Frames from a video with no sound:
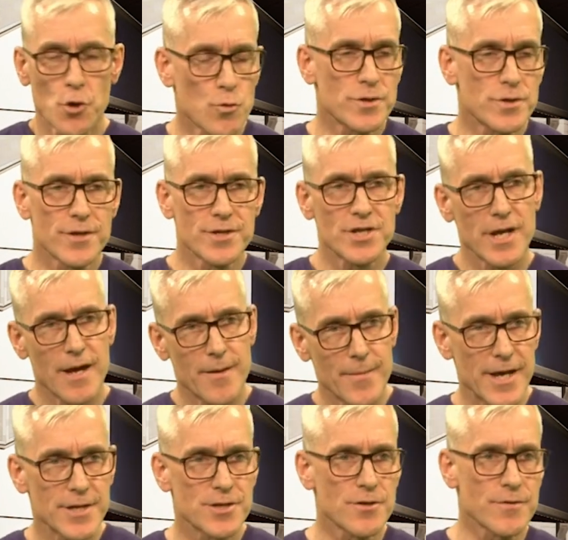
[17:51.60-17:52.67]
talk to the
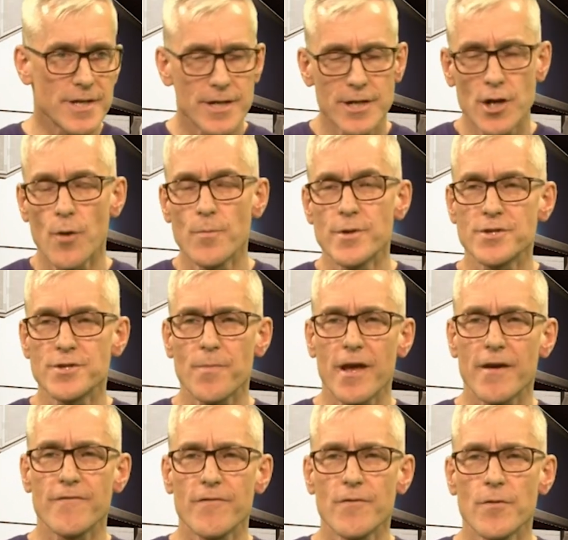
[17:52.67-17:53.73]
CMS or the e-commerce
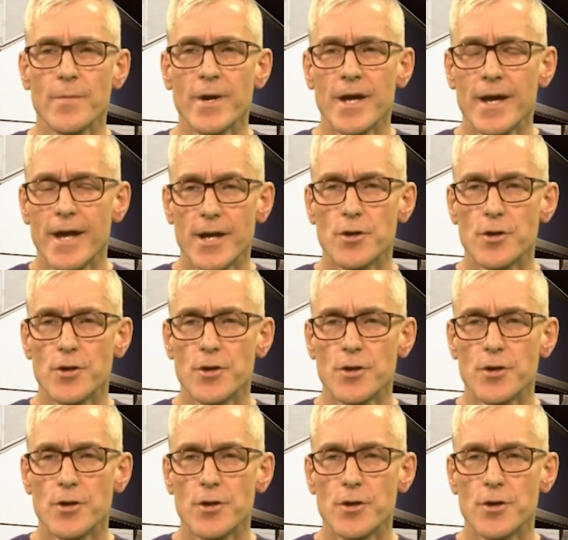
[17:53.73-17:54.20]
platform